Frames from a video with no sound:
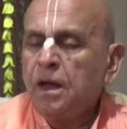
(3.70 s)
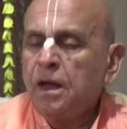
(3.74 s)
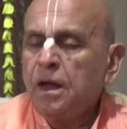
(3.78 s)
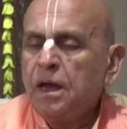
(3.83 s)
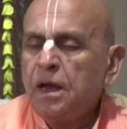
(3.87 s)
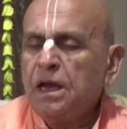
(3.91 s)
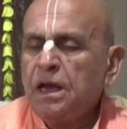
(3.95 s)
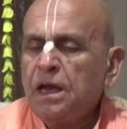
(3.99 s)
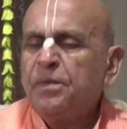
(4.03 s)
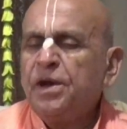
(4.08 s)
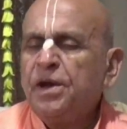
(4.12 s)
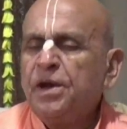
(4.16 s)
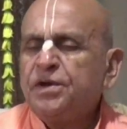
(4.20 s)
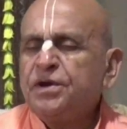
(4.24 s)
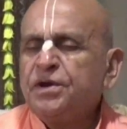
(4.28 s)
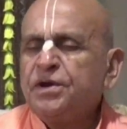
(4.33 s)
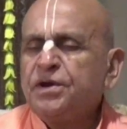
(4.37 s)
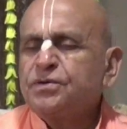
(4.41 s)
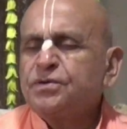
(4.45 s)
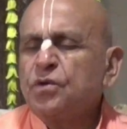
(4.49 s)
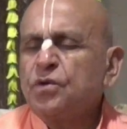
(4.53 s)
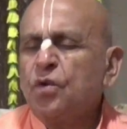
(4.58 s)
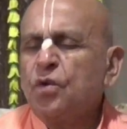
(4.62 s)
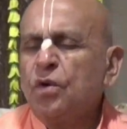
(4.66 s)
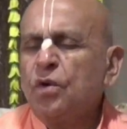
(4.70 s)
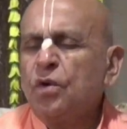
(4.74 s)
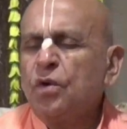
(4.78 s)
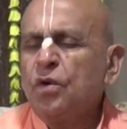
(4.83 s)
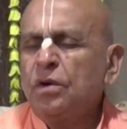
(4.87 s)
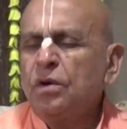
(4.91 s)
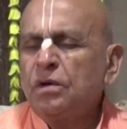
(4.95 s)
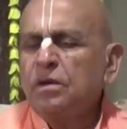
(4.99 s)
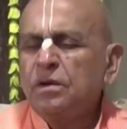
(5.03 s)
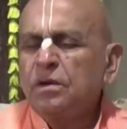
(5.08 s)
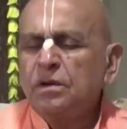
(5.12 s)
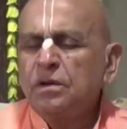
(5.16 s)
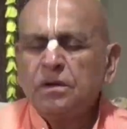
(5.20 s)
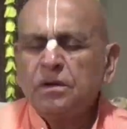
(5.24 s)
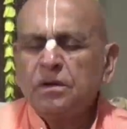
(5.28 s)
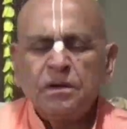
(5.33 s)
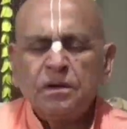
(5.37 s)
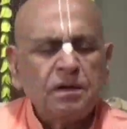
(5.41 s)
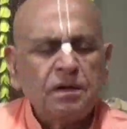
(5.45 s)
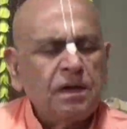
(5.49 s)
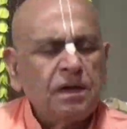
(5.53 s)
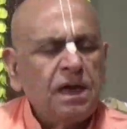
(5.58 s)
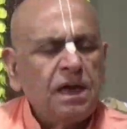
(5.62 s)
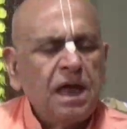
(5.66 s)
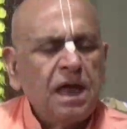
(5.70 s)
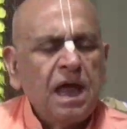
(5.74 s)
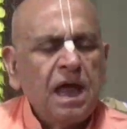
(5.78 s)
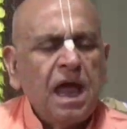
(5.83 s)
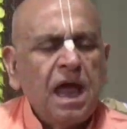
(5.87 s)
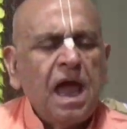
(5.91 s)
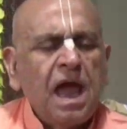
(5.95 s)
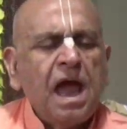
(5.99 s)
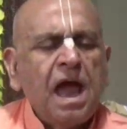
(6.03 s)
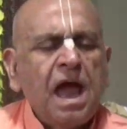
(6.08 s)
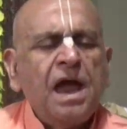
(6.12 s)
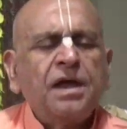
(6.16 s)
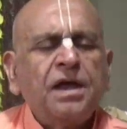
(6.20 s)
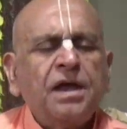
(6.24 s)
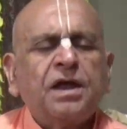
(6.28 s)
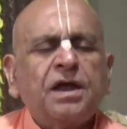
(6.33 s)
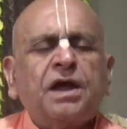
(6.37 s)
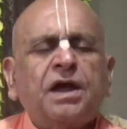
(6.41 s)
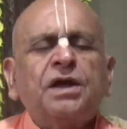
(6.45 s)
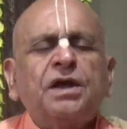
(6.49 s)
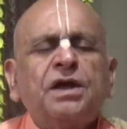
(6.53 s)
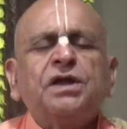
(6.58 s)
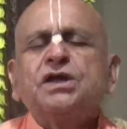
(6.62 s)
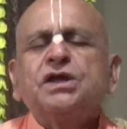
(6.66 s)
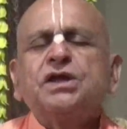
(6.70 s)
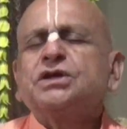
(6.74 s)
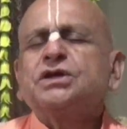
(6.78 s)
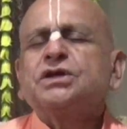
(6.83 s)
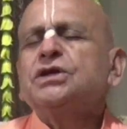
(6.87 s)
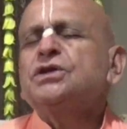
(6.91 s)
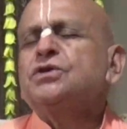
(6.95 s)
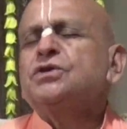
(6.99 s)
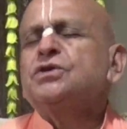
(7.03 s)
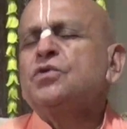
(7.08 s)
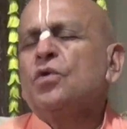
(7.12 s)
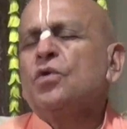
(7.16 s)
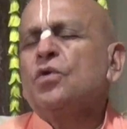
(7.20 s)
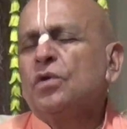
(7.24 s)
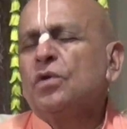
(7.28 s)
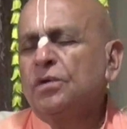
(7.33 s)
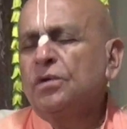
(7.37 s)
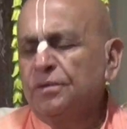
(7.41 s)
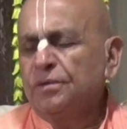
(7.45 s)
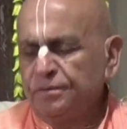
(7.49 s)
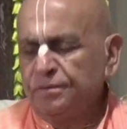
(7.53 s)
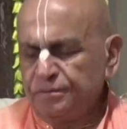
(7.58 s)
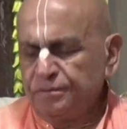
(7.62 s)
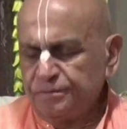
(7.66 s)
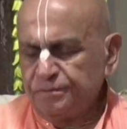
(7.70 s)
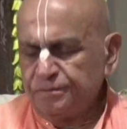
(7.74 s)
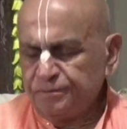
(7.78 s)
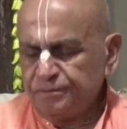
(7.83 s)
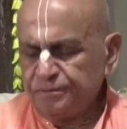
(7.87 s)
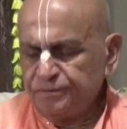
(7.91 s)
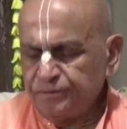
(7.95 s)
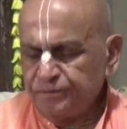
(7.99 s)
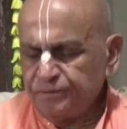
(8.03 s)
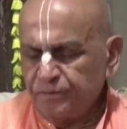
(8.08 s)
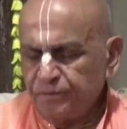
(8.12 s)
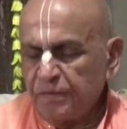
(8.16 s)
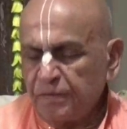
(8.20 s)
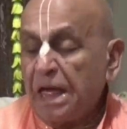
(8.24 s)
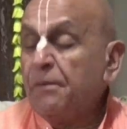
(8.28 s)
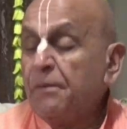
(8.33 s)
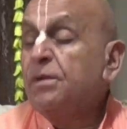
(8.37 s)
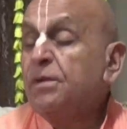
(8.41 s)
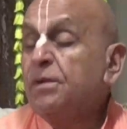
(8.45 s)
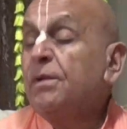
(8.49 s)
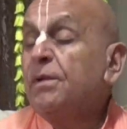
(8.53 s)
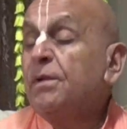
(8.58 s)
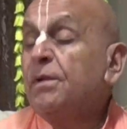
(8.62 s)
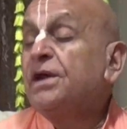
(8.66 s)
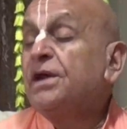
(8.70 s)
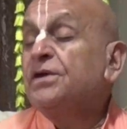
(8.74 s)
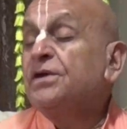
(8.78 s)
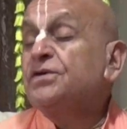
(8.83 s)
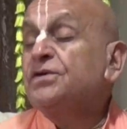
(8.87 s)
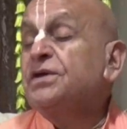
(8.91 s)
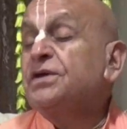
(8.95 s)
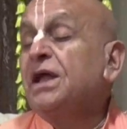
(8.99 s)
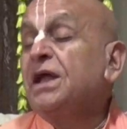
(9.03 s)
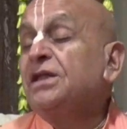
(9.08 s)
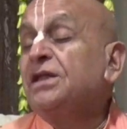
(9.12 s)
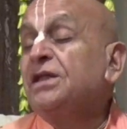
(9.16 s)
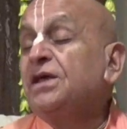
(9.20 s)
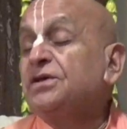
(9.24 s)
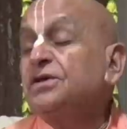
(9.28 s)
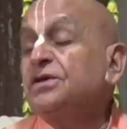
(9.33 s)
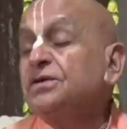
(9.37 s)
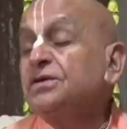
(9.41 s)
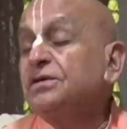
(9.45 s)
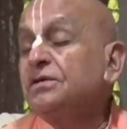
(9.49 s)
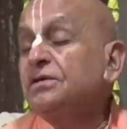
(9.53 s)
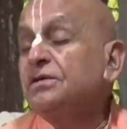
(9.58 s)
liberated soul and conditioned soul. Everybody understand this?